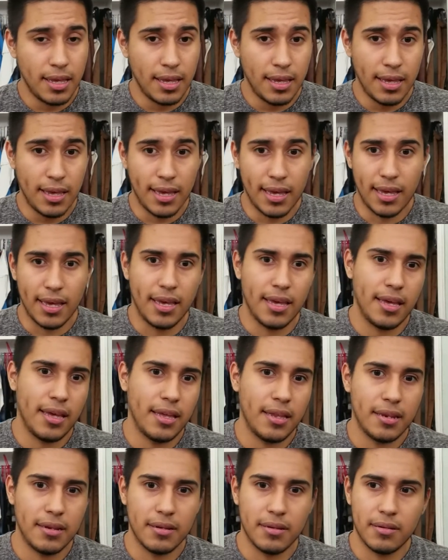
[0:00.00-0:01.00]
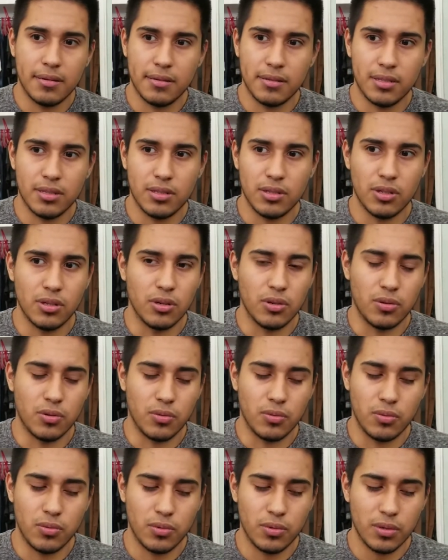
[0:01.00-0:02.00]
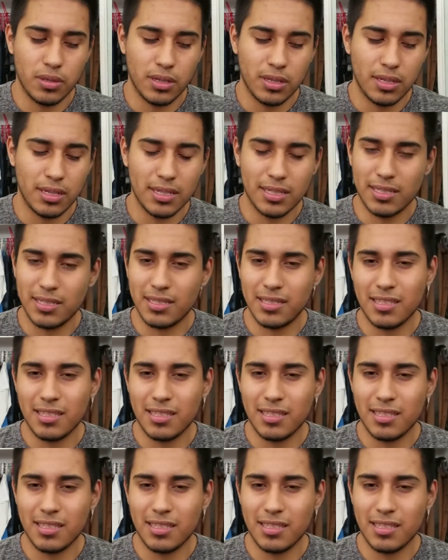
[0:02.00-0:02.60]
and because